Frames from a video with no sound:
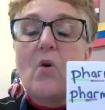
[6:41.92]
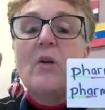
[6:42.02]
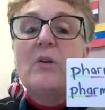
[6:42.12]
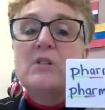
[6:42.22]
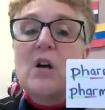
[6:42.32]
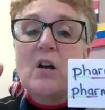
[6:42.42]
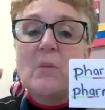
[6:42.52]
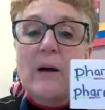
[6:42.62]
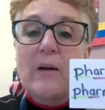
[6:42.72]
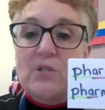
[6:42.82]
or you could talk
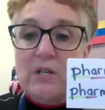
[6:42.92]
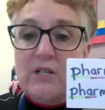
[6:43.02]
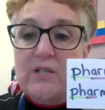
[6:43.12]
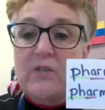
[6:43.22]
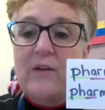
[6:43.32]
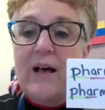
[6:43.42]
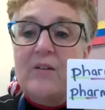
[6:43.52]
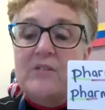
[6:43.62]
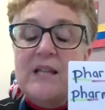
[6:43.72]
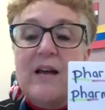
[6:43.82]
about just the
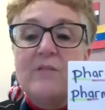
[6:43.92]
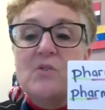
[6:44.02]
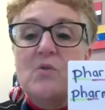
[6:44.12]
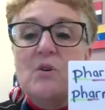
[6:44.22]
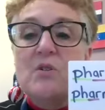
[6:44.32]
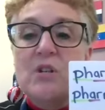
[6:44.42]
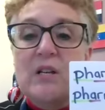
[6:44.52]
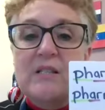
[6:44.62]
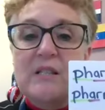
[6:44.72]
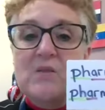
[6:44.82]
vowel sounds or
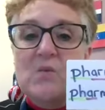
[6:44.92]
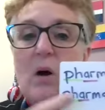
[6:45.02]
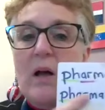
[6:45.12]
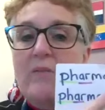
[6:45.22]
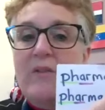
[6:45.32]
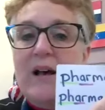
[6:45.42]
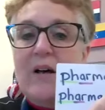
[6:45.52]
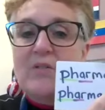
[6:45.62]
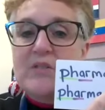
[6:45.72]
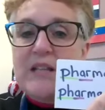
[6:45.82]
just this one
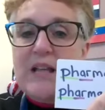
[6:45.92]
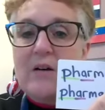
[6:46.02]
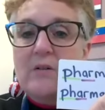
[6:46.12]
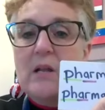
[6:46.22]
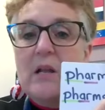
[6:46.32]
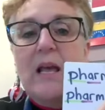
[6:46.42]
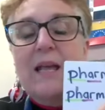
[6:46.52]
vowel sound.